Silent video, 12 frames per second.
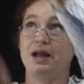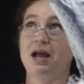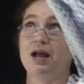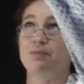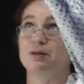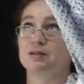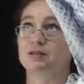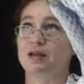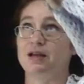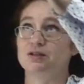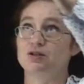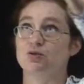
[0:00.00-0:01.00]
happens
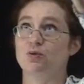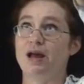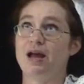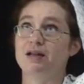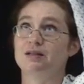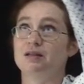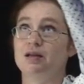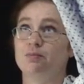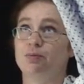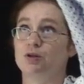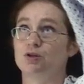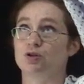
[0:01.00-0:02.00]
as you add
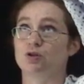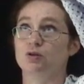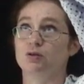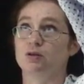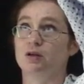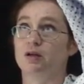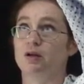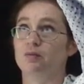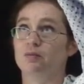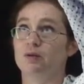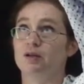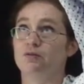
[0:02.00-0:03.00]
temperature, um,
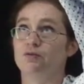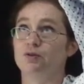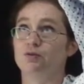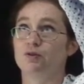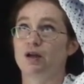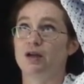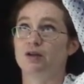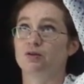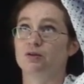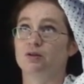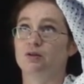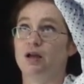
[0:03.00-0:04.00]
if you've got your
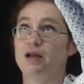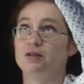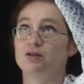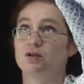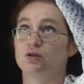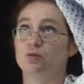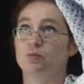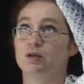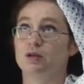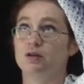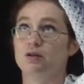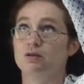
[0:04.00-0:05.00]
little ice cube
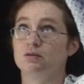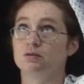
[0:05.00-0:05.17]
here,